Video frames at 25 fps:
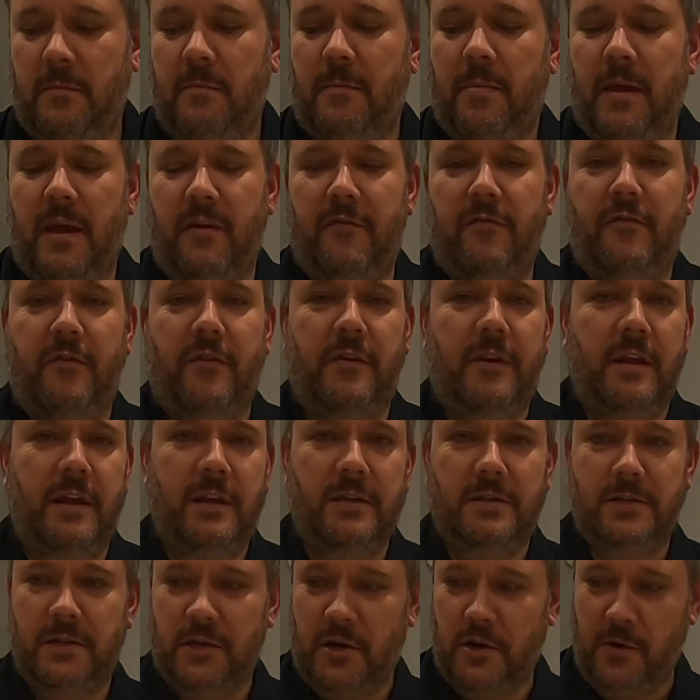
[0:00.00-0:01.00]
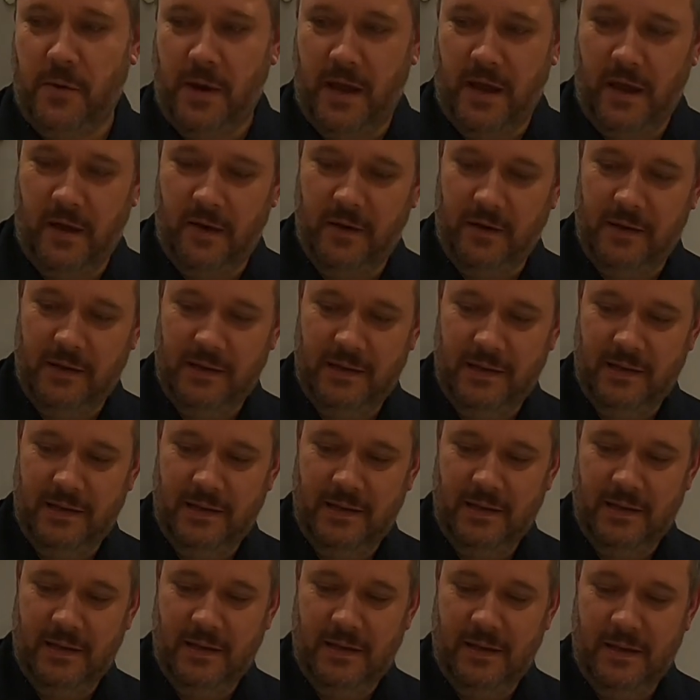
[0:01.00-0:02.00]
Bev needs to go out
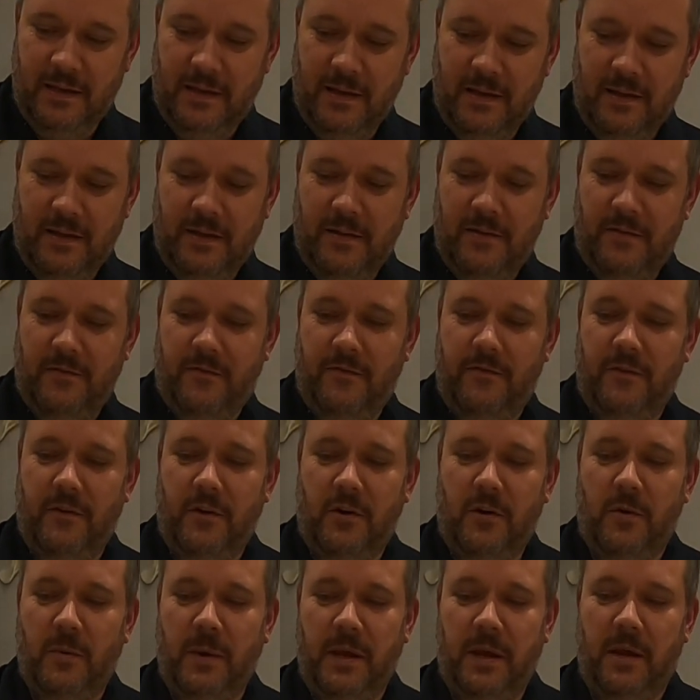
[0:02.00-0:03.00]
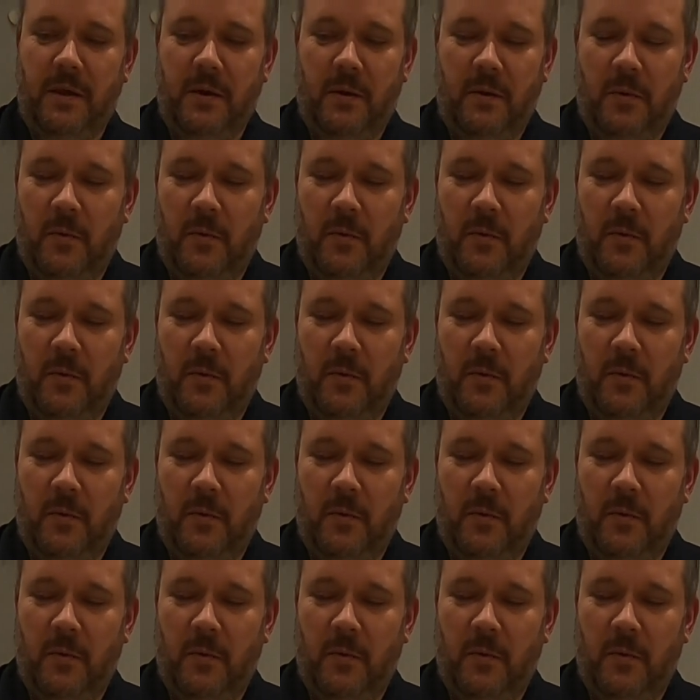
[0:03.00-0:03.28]
for a quick